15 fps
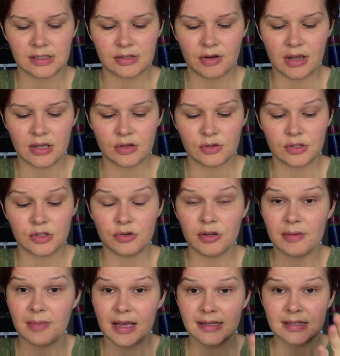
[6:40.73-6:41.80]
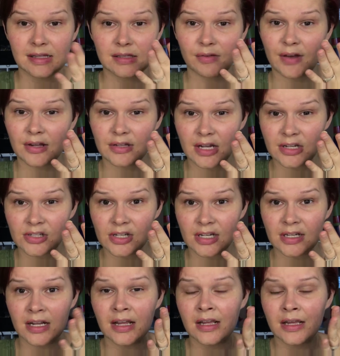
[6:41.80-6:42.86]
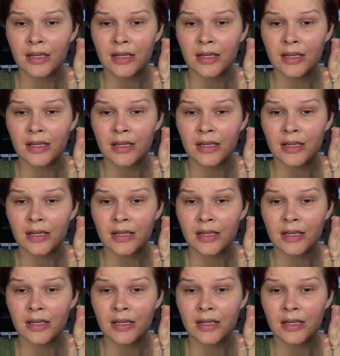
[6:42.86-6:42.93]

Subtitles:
So I use Dewy Make Sense foundation.